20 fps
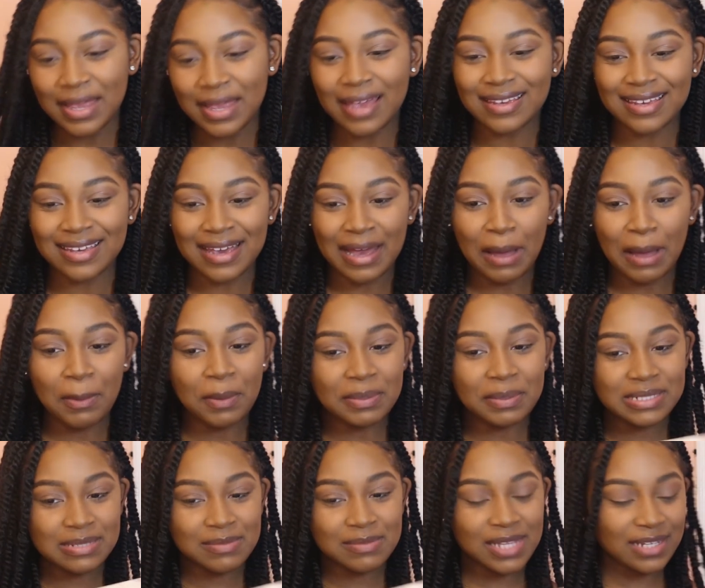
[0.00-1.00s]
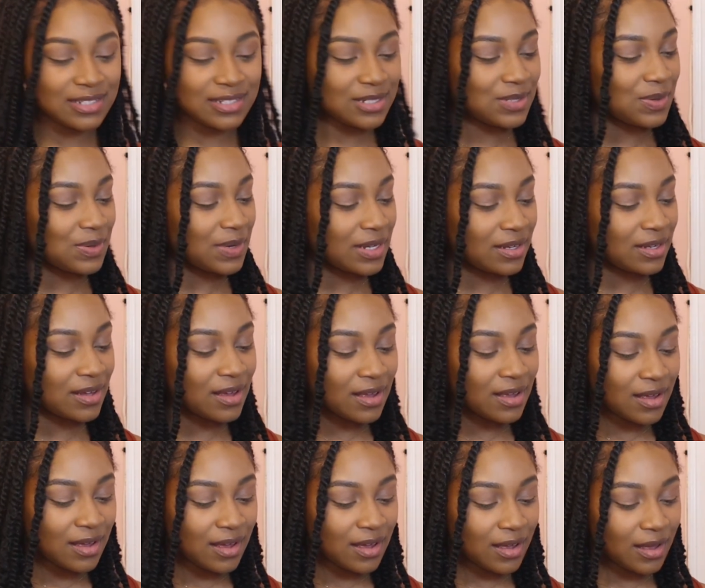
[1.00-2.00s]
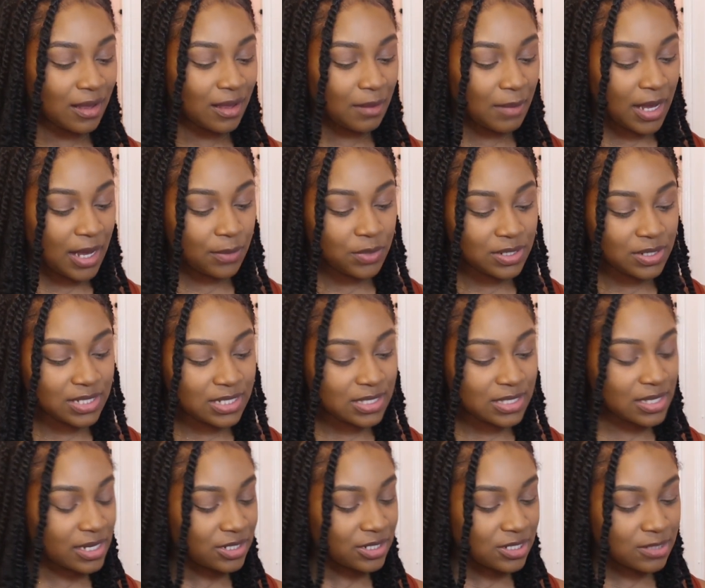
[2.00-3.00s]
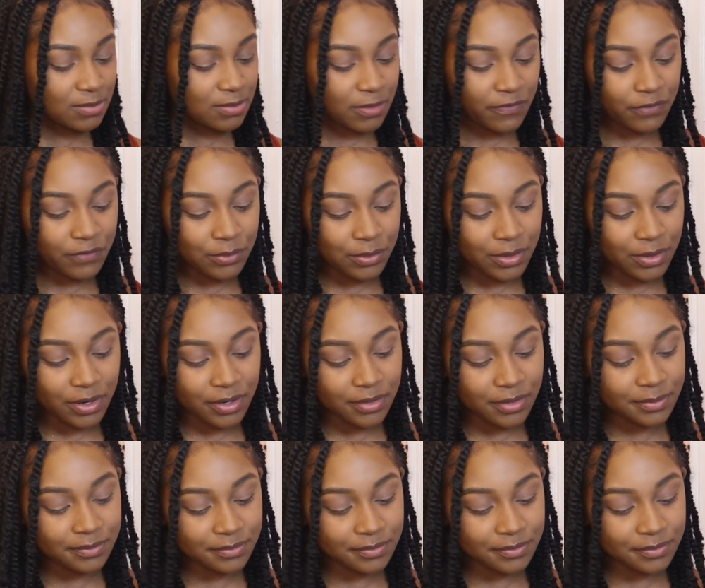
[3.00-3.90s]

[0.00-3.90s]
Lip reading: Yeah, I'm gonna put some lashes on. I wore these lashes before.